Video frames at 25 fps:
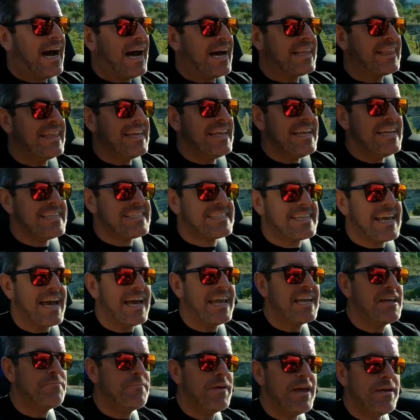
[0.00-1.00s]
I think it's
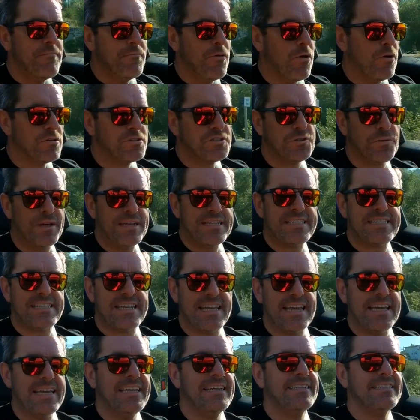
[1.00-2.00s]
getting a bit more
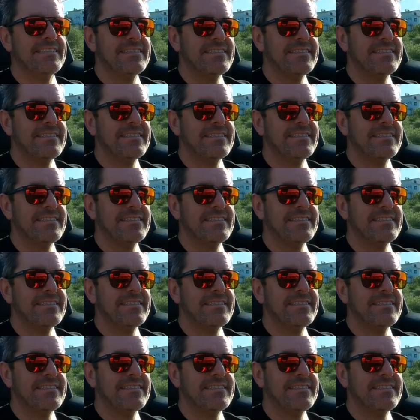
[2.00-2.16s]
twisty.